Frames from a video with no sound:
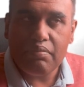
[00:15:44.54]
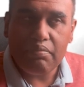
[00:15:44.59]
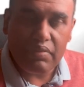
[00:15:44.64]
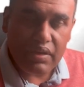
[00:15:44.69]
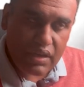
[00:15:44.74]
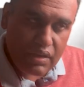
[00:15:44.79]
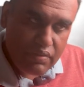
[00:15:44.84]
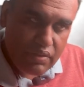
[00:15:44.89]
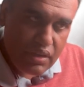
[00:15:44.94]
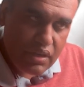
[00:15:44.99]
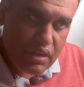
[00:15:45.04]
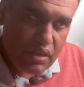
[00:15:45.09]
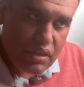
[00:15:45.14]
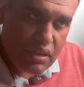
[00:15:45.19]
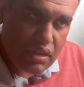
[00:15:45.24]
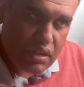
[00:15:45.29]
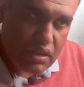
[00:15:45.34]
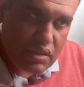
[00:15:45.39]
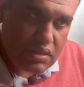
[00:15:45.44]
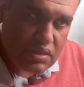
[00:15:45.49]
between
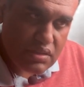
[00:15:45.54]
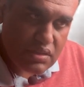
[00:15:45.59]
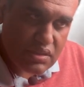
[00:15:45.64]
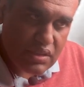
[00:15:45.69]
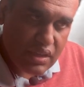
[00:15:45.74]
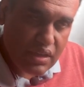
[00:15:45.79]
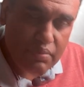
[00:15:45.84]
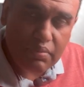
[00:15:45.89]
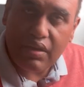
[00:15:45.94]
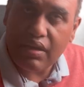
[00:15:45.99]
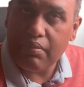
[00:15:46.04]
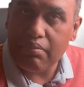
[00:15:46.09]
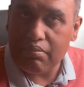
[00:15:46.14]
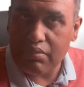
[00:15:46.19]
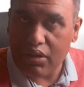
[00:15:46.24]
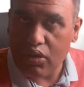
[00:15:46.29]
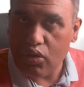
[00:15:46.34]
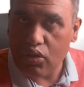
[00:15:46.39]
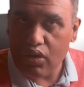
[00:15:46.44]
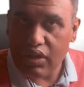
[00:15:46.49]
the cerebellum
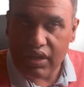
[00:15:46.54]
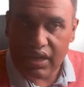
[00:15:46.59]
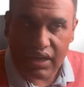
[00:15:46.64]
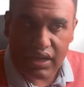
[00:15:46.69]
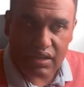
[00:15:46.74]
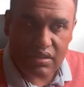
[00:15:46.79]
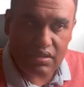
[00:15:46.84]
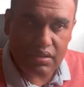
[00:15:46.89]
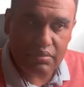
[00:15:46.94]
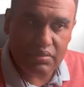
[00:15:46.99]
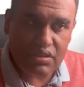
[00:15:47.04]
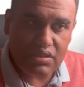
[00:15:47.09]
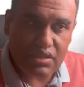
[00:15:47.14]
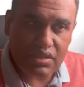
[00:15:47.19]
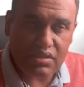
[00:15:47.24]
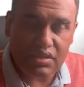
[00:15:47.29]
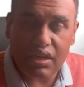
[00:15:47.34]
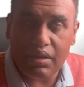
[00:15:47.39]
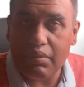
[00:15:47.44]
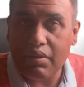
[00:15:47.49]
below and some
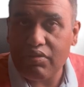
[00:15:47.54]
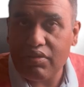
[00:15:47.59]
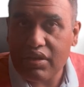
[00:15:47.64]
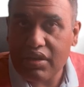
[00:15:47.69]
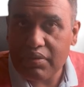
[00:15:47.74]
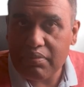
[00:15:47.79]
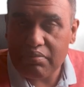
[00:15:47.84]
structure above it,